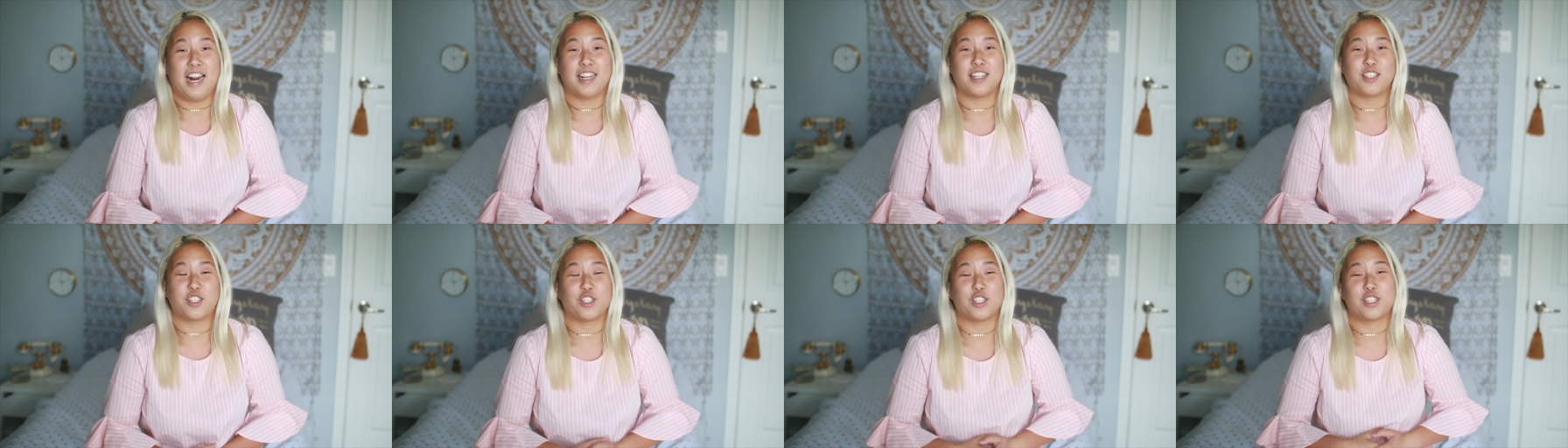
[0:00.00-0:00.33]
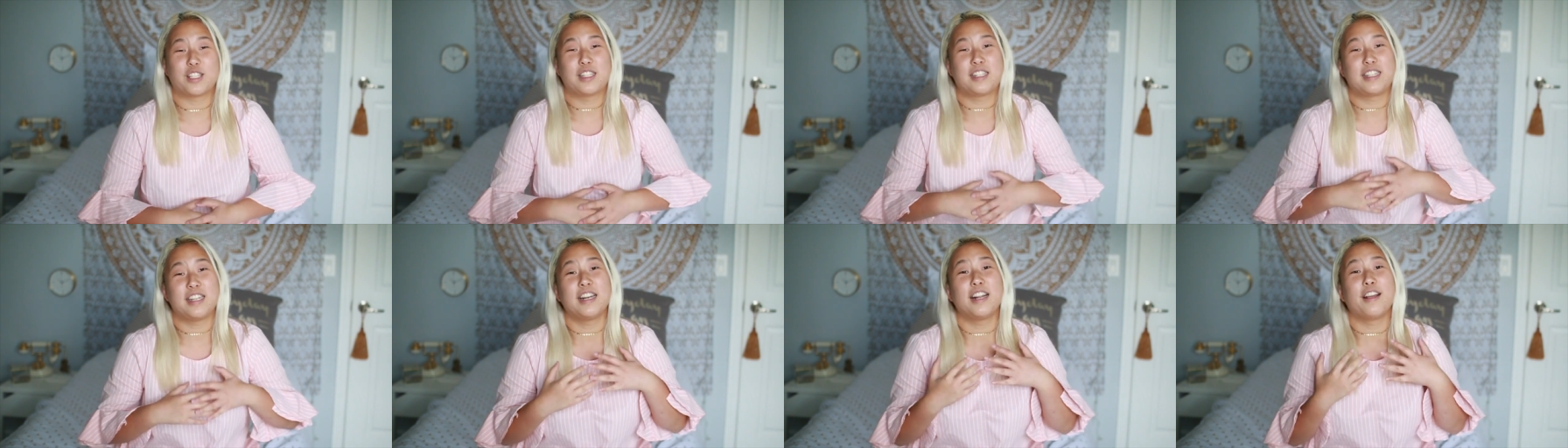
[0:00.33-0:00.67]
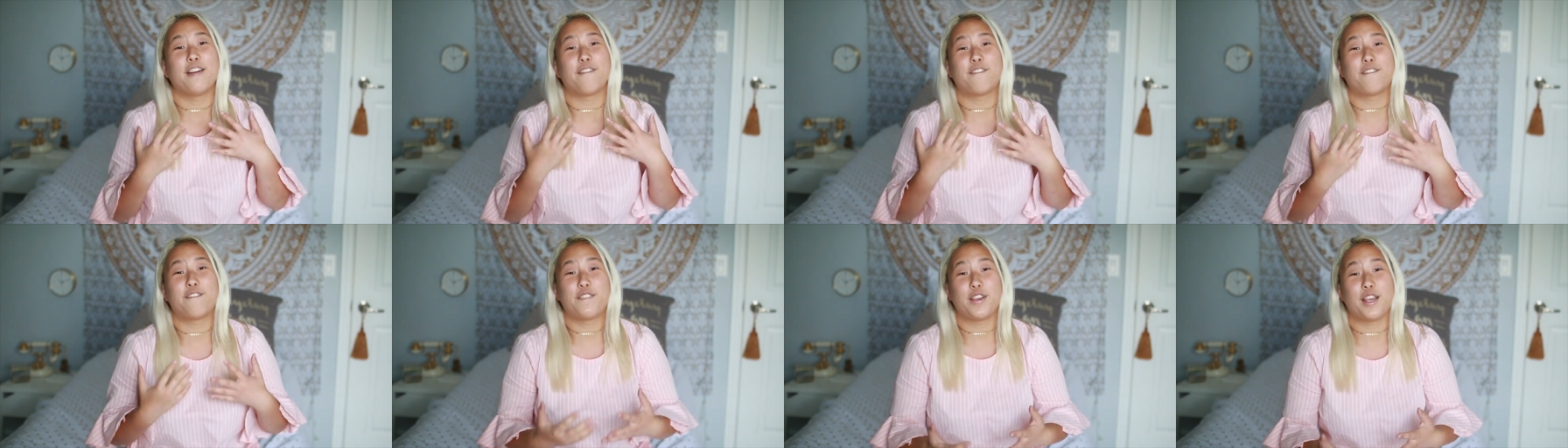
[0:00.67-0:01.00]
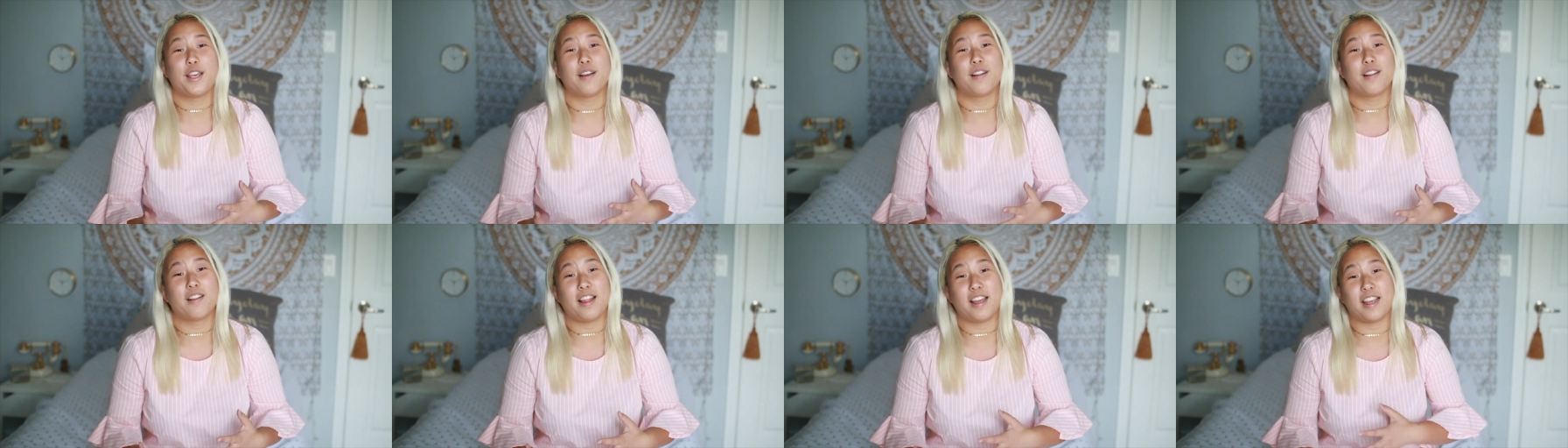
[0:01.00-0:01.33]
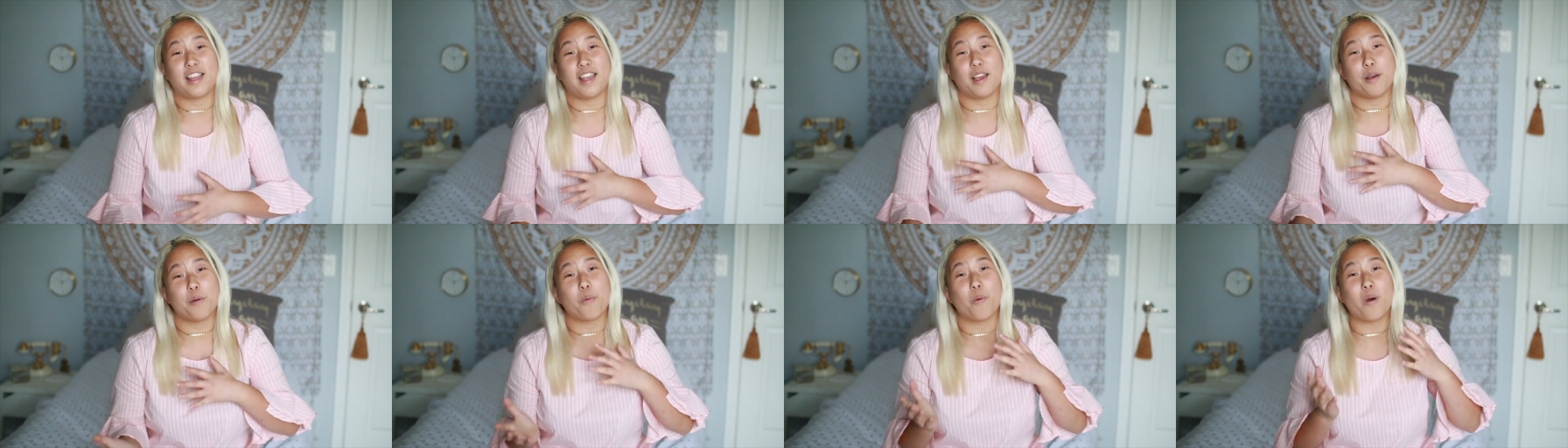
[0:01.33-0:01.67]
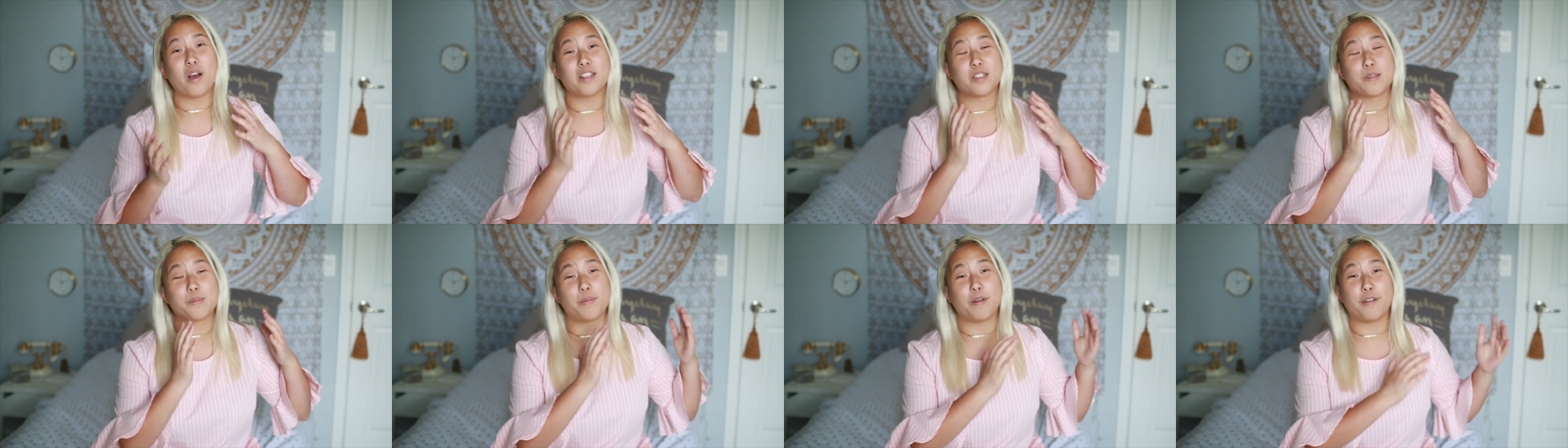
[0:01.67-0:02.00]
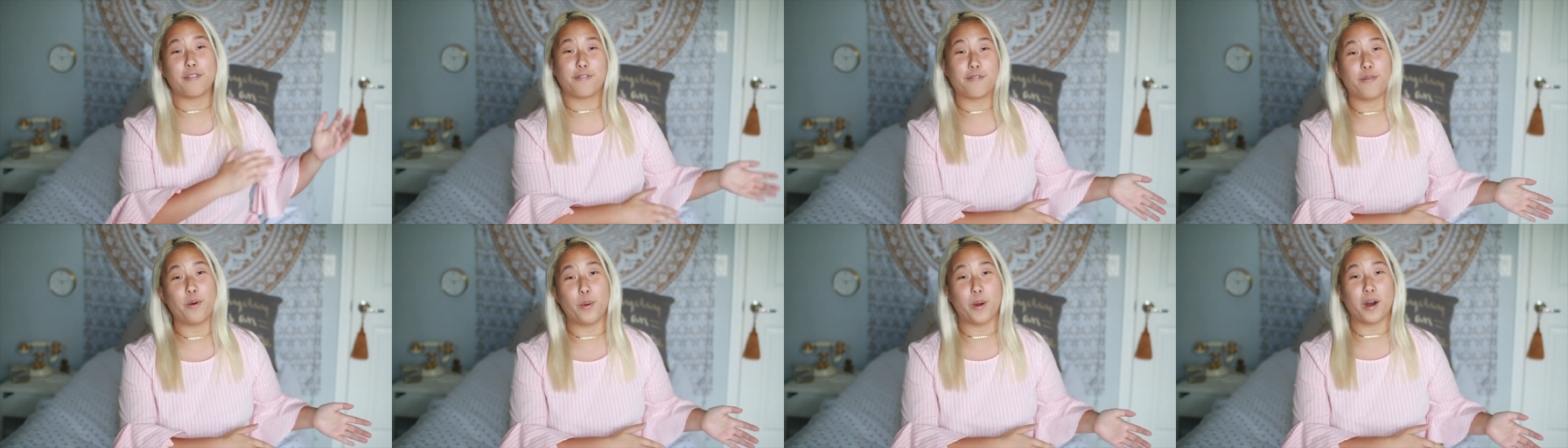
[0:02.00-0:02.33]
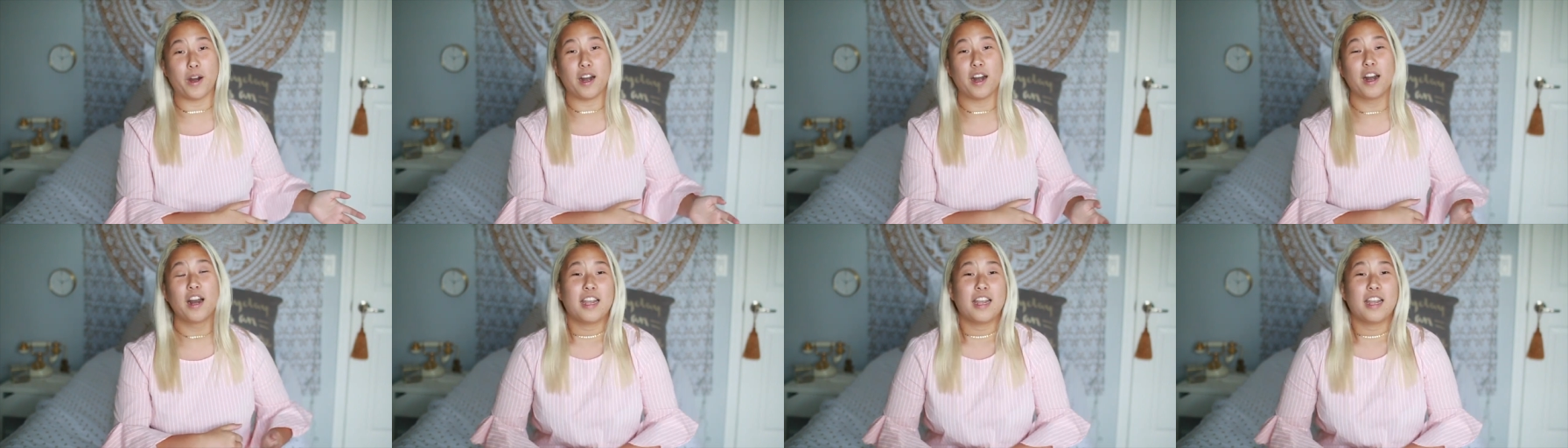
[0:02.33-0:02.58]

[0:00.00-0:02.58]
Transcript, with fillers: It just didn't feel like it was before.